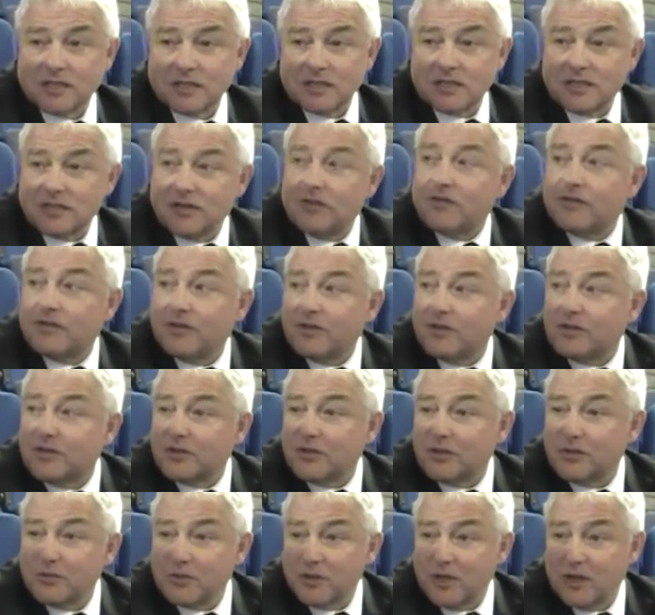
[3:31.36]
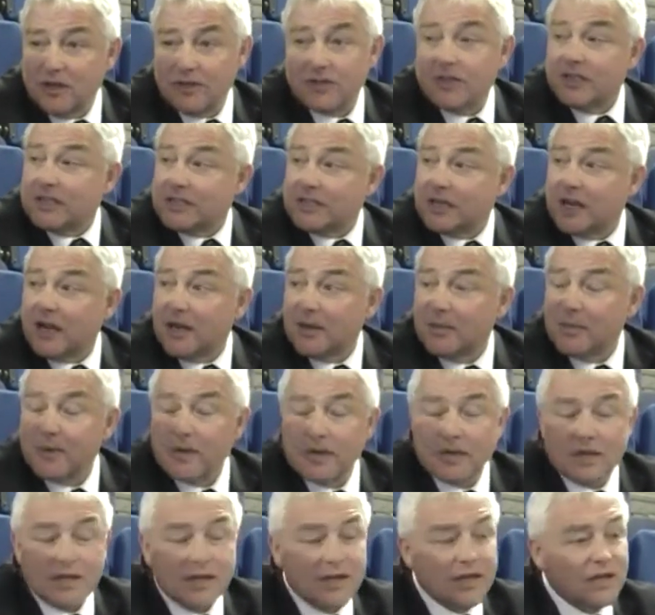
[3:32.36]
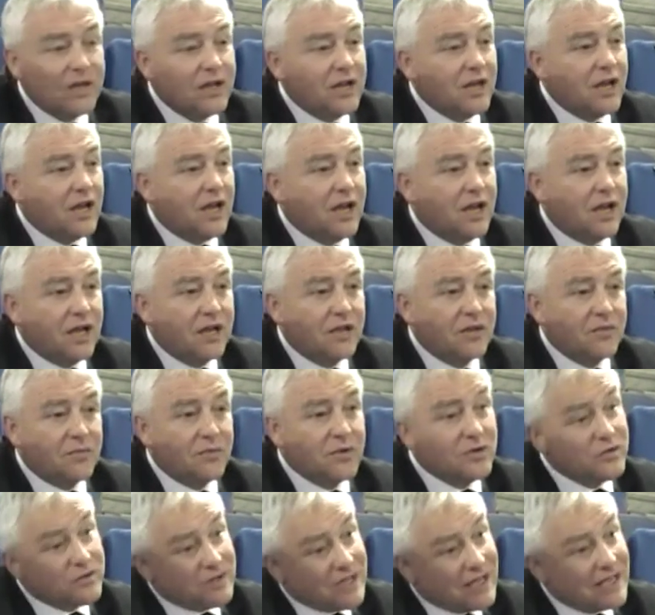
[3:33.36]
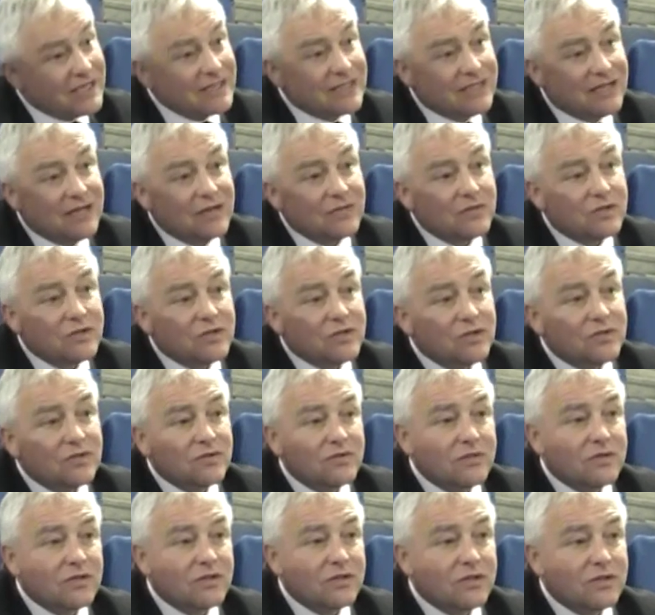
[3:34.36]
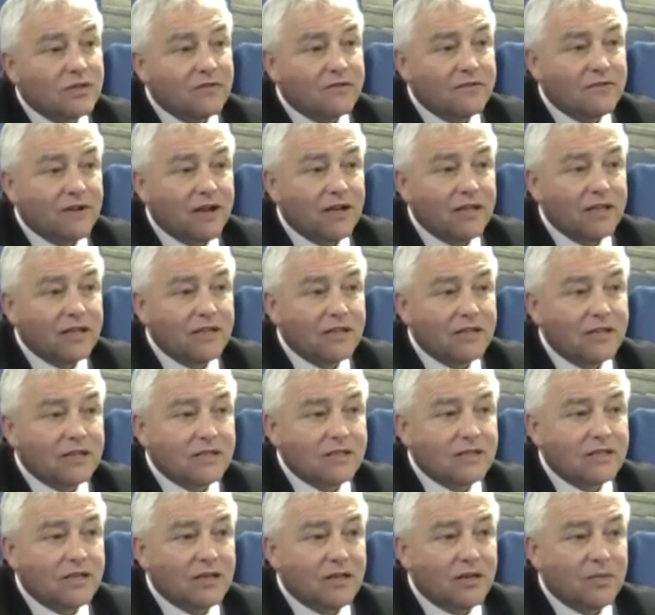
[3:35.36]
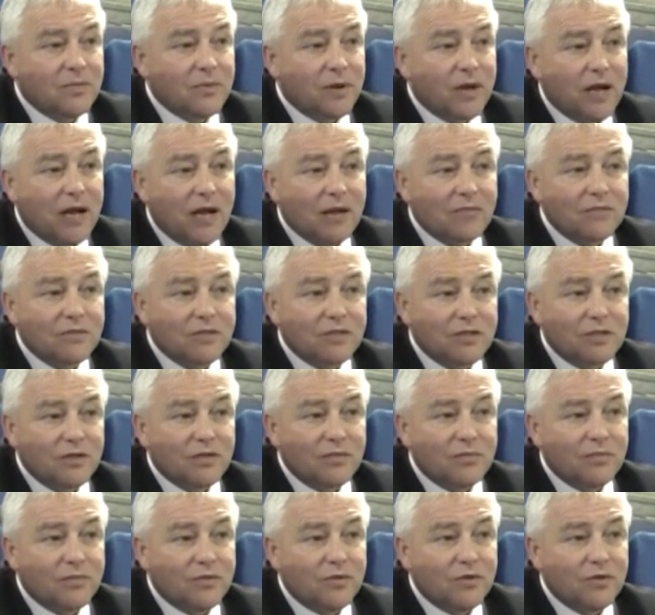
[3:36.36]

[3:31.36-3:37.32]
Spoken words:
not for us at this time. But that's down to the fact that perhaps the